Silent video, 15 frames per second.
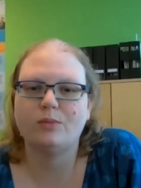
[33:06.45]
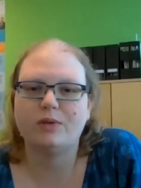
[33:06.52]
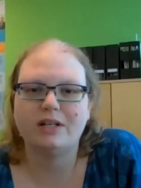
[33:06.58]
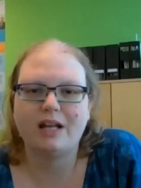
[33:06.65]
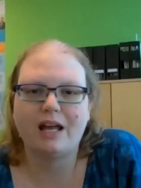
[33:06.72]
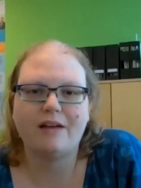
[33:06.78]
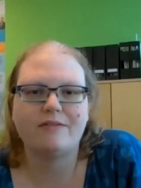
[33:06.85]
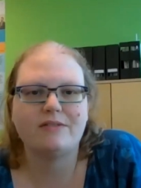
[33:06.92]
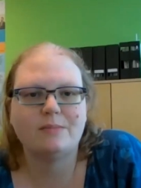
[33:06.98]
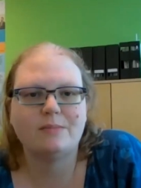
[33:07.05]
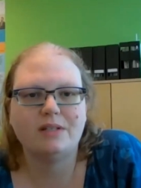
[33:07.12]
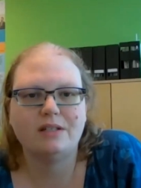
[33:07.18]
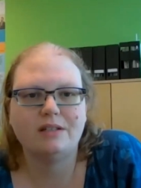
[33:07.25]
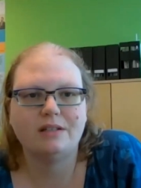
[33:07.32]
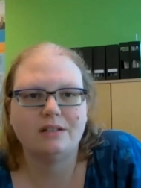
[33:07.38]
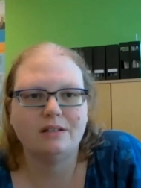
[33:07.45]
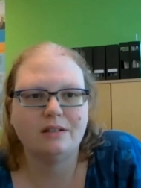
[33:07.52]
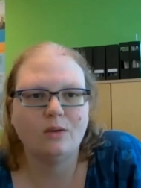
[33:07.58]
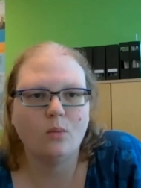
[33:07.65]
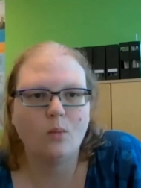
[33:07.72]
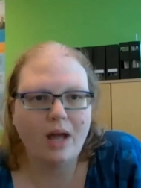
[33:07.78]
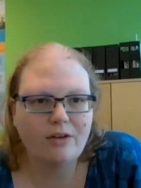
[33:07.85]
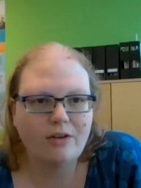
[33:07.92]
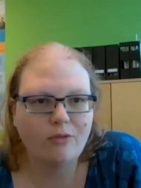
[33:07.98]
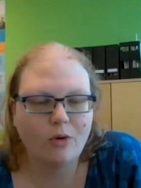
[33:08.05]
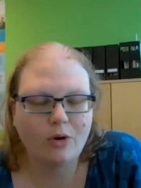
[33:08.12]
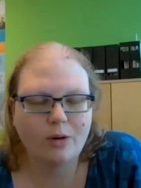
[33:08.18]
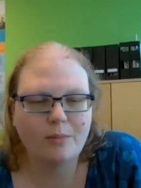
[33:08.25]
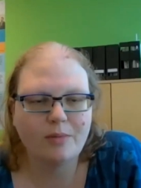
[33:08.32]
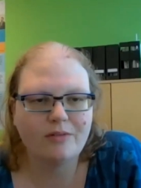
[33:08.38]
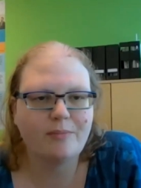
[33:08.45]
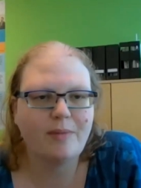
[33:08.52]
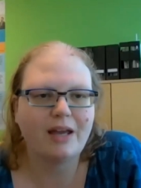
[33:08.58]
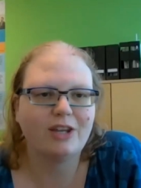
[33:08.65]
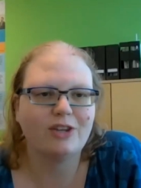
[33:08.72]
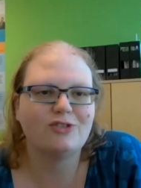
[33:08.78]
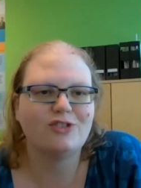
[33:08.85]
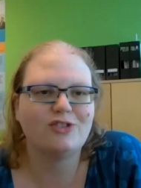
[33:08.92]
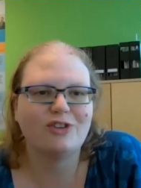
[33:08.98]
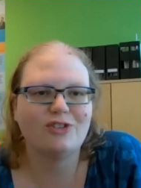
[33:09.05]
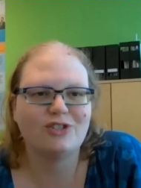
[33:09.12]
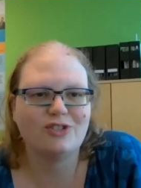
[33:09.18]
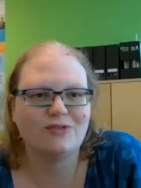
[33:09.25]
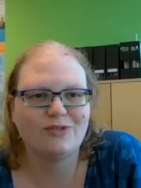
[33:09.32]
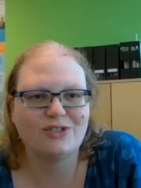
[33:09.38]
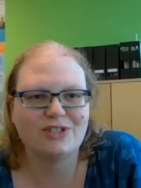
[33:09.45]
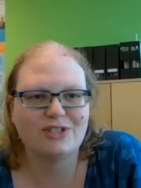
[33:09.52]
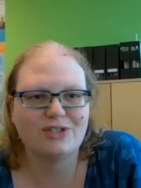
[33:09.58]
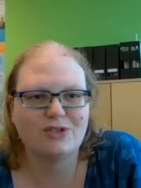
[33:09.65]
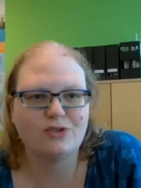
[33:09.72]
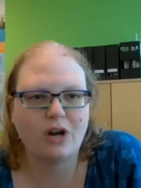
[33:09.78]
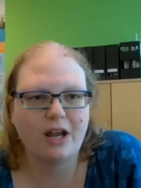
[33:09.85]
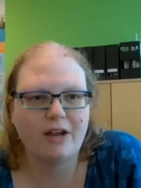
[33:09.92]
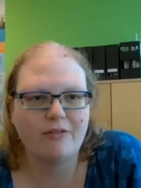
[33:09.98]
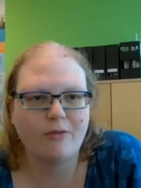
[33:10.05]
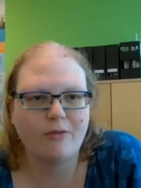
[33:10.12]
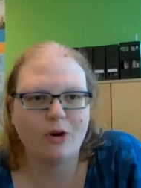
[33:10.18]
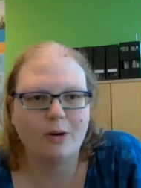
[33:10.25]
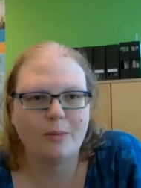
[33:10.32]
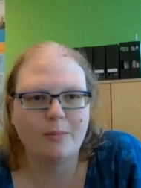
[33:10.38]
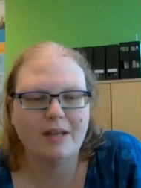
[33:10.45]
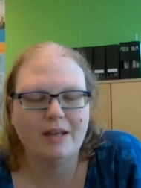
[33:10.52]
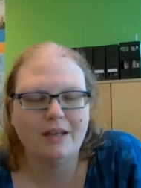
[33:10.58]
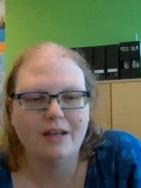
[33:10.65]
Would it have to be the wet form of macular degeneration versus a dry form?